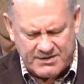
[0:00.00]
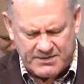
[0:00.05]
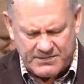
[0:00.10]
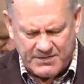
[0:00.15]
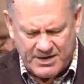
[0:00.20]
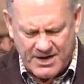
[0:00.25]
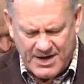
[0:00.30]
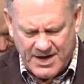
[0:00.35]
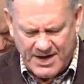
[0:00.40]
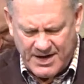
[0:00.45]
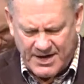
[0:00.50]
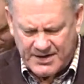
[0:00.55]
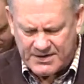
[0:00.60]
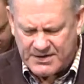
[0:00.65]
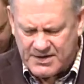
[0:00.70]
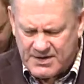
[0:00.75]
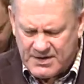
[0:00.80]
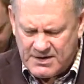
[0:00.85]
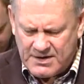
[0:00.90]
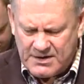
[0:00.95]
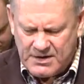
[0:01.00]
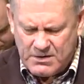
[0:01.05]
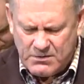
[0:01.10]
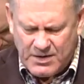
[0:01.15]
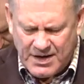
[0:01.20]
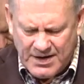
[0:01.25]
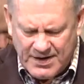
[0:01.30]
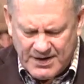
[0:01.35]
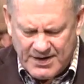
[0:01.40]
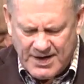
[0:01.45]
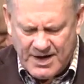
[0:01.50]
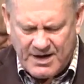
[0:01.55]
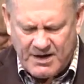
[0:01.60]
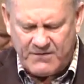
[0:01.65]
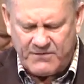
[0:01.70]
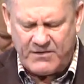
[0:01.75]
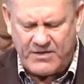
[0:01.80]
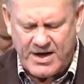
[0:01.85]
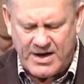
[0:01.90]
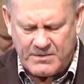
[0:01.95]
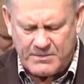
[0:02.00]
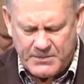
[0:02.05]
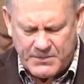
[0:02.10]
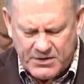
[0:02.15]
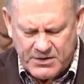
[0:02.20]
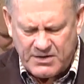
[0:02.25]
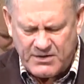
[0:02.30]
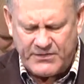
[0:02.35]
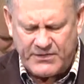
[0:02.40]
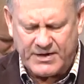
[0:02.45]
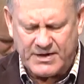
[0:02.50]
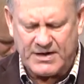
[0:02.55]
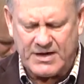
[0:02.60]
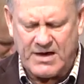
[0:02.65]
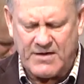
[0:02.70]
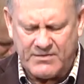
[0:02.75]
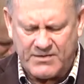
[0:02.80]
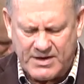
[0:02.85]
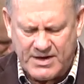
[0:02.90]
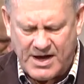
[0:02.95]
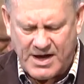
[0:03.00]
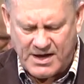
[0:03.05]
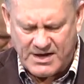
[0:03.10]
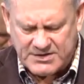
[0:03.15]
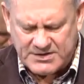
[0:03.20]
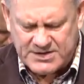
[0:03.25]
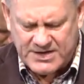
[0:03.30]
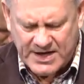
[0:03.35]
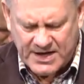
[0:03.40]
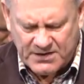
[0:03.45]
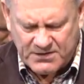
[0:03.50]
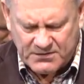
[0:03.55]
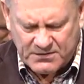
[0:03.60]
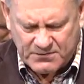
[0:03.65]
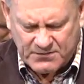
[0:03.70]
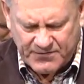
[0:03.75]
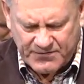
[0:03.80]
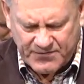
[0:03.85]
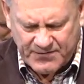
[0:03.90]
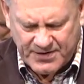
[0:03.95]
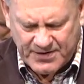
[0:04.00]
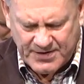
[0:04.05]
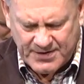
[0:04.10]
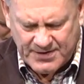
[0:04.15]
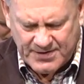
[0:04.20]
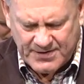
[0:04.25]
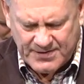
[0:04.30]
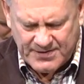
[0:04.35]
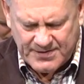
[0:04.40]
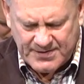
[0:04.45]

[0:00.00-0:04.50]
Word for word: than my heart. You are love, and perfect love casts out all fear.